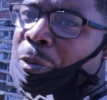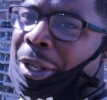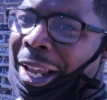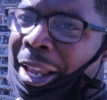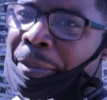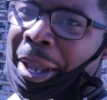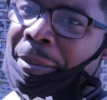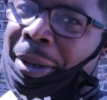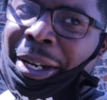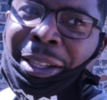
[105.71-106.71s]
we came
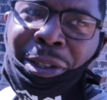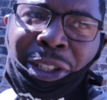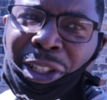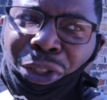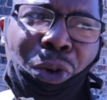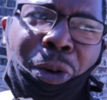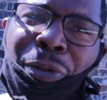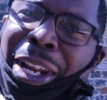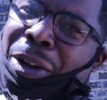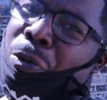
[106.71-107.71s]
back, man, after this it stormed
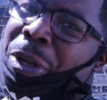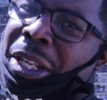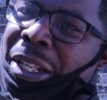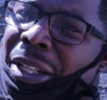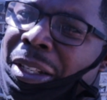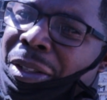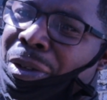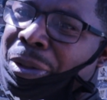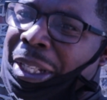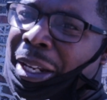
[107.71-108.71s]
for like a week. You
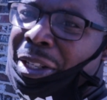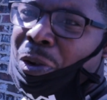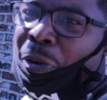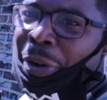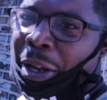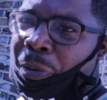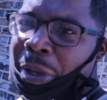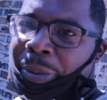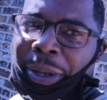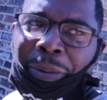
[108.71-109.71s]
know what I'm saying? It stormed for like a
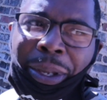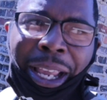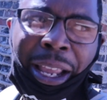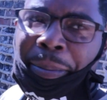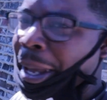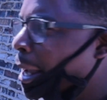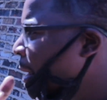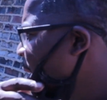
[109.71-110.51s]
week, man. We came back